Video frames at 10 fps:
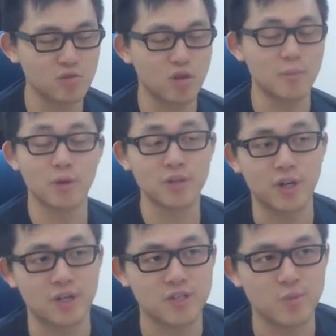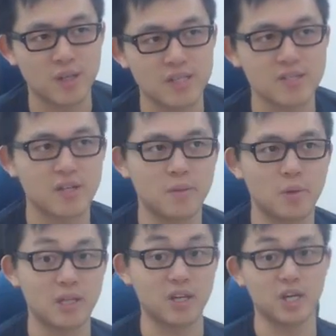draw more cards when this is on the
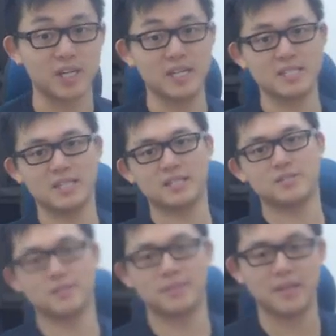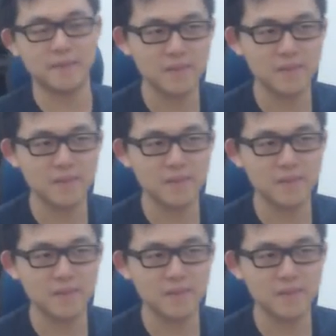board, like Arcane Intellect or something.